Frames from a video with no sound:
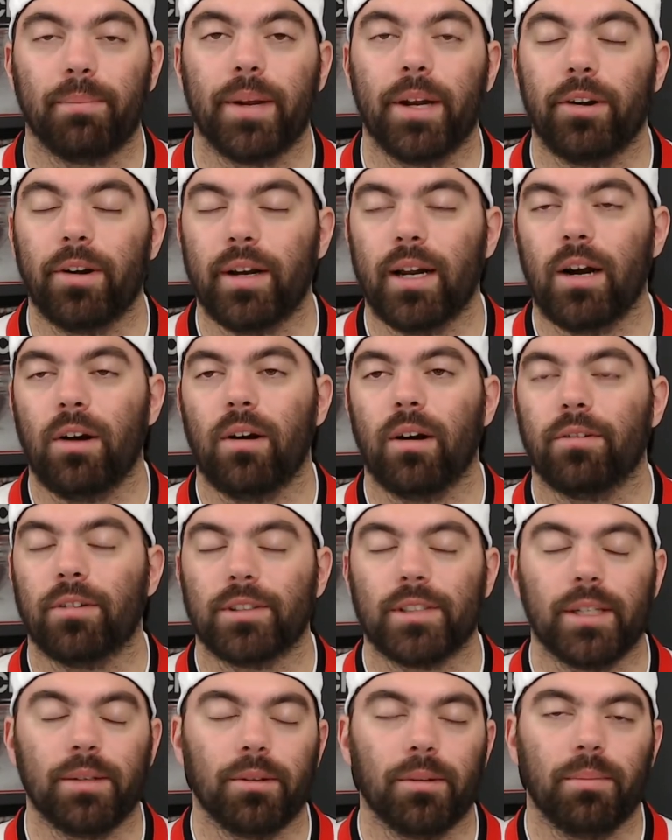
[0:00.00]
period, however,
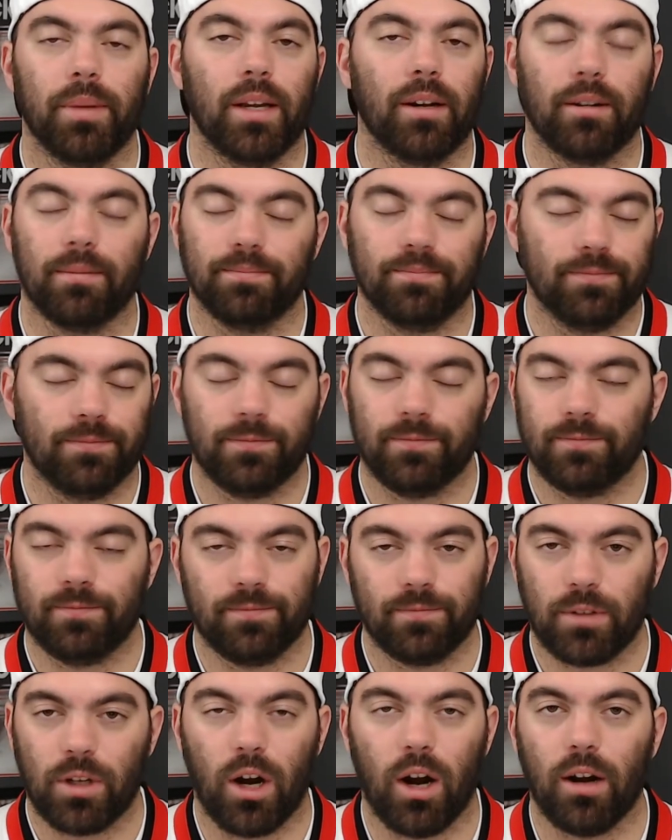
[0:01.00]
seemed to be a
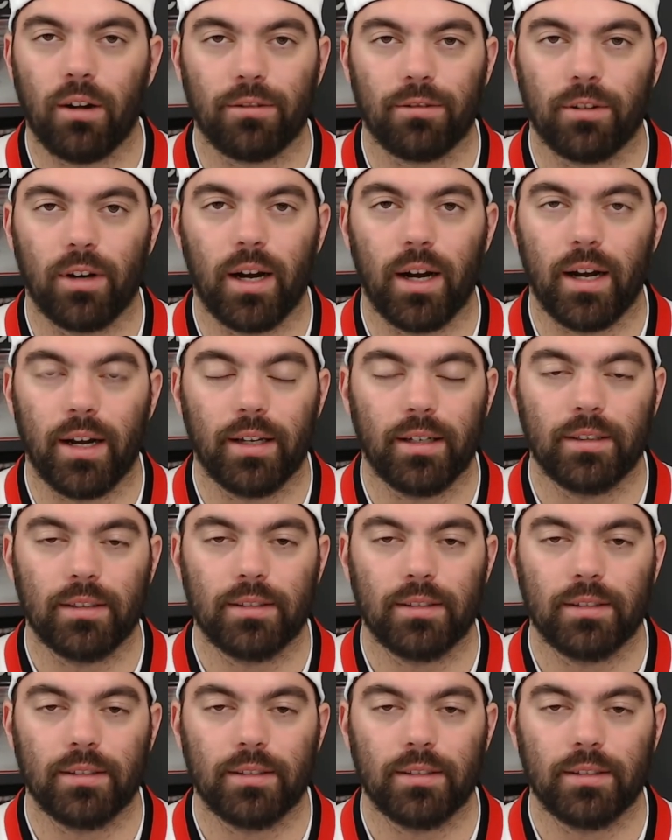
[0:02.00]
car fry.